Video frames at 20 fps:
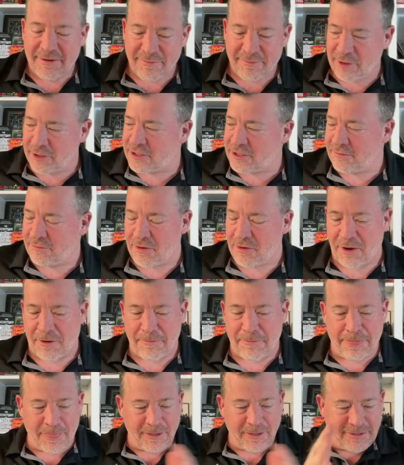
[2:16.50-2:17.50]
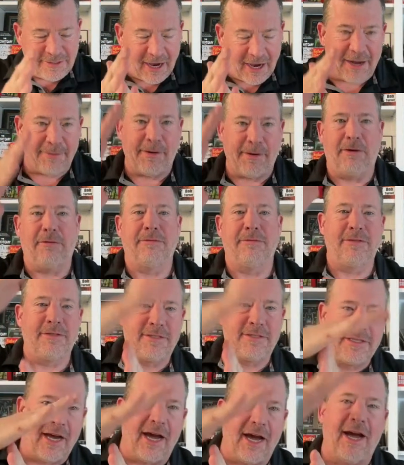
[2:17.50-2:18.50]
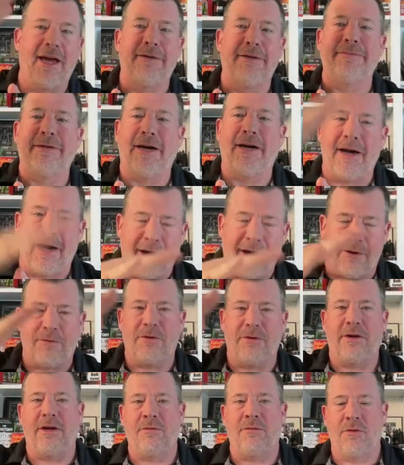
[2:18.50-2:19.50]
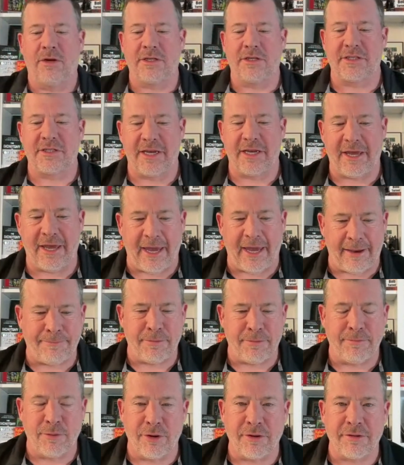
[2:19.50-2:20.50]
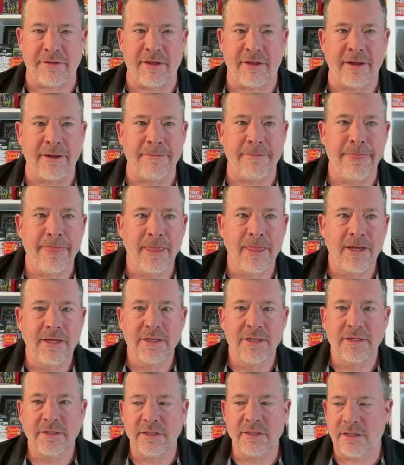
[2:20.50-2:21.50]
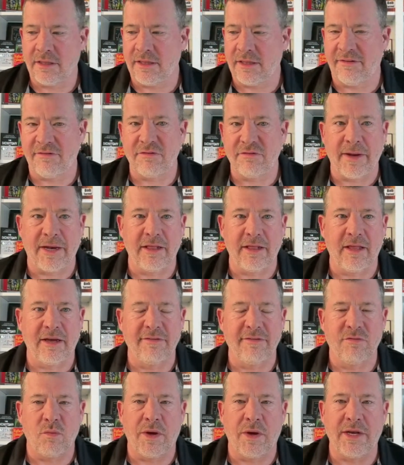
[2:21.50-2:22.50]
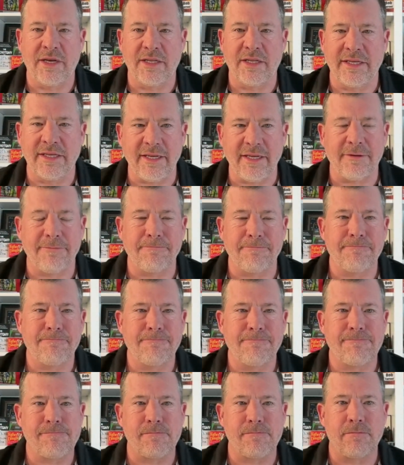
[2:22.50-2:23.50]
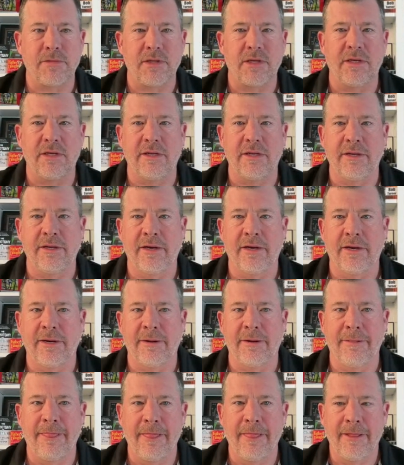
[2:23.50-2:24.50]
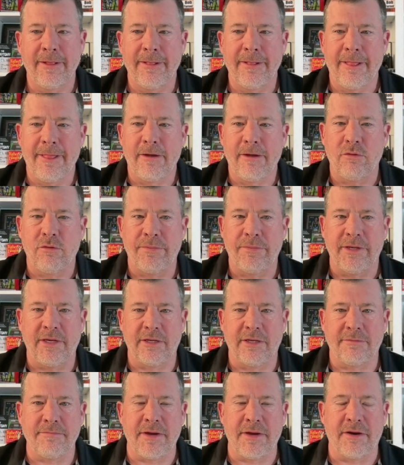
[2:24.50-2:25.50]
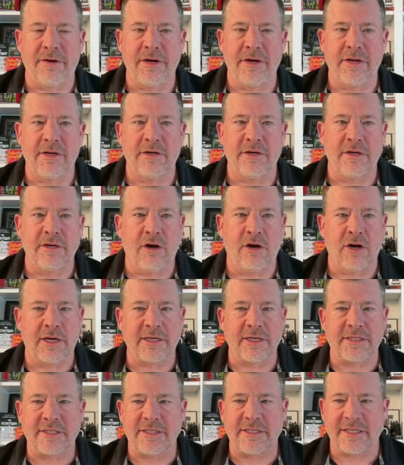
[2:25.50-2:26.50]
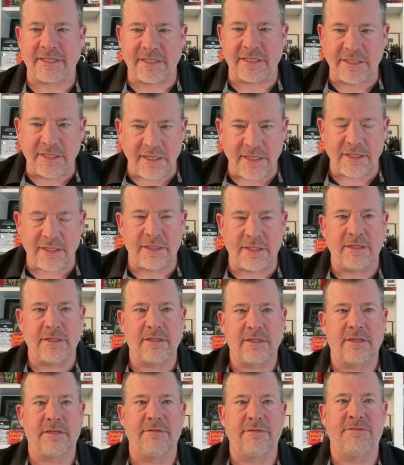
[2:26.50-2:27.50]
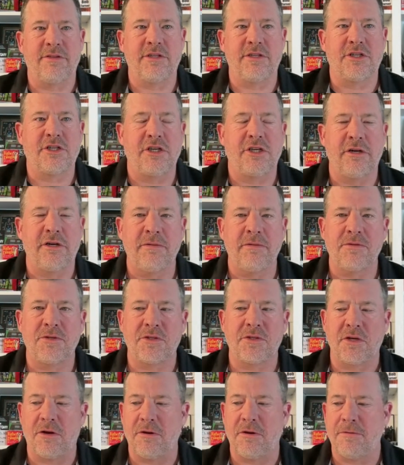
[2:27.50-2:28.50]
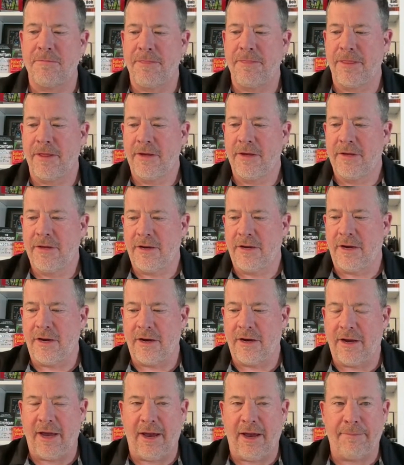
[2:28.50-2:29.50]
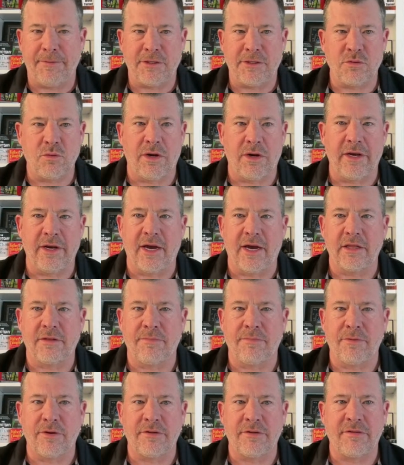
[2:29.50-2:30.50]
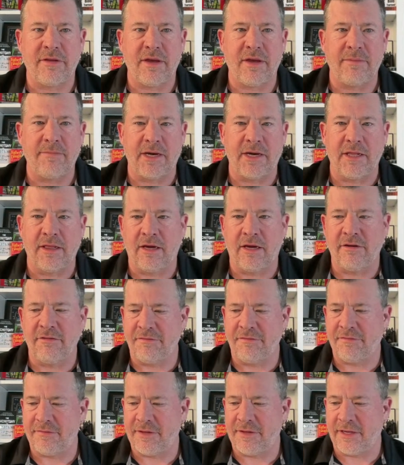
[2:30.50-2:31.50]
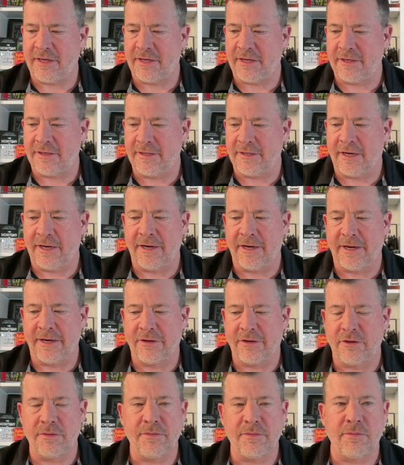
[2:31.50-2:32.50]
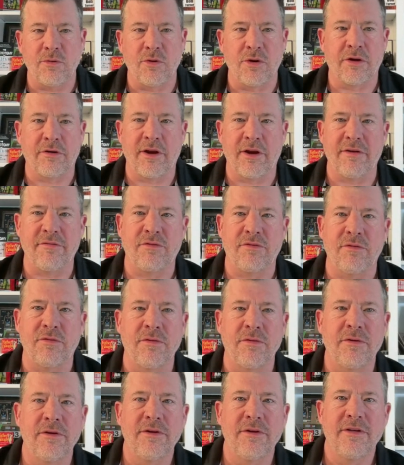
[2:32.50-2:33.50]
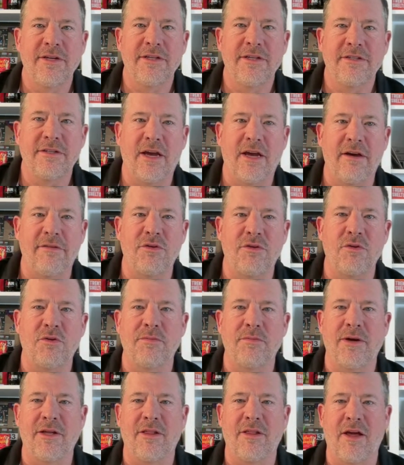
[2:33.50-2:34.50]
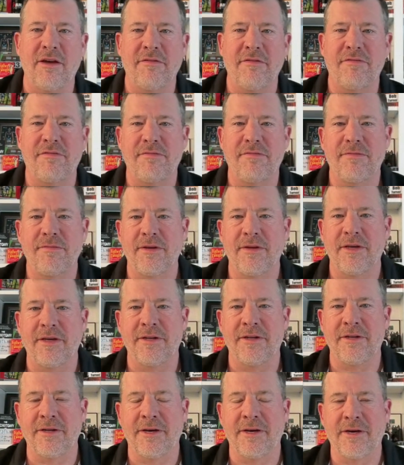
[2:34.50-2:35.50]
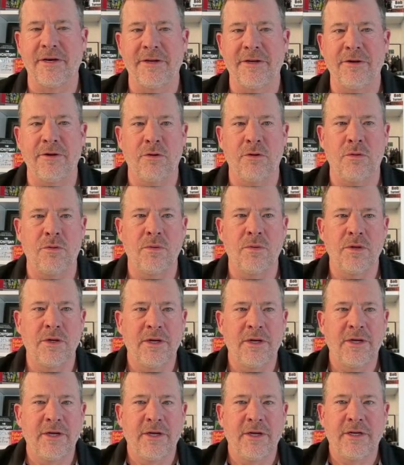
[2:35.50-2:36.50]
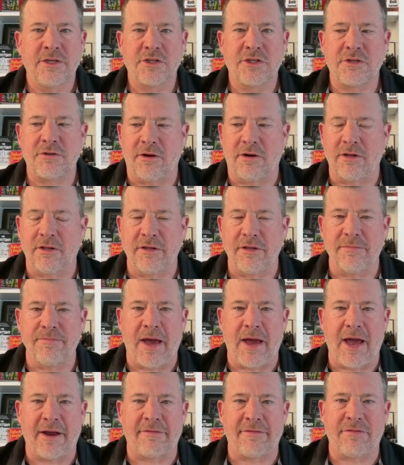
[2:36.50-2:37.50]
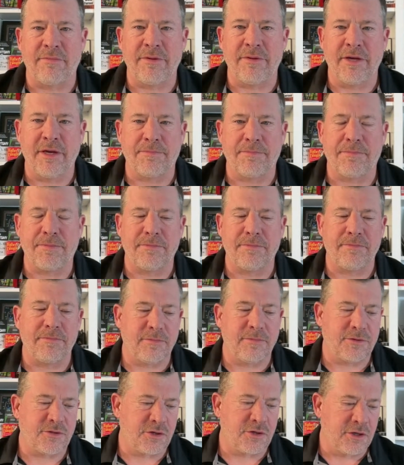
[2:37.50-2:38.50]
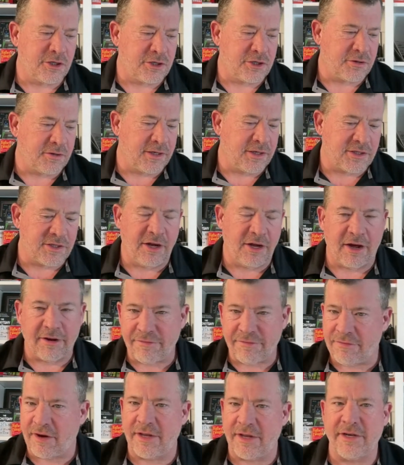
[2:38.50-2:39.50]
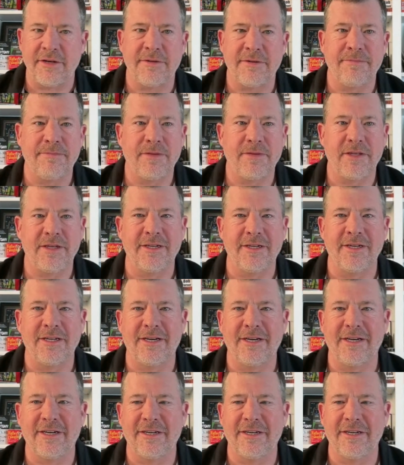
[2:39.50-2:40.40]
First of all, time out. I want to say happy birthday to the love of my life, Wendy Lee. And we'll be getting married on August 16th of this year. So happy 29th birthday, my love. And I couldn't be more grateful to have you in my life. And I know struggling back from hip surgery is not fun. And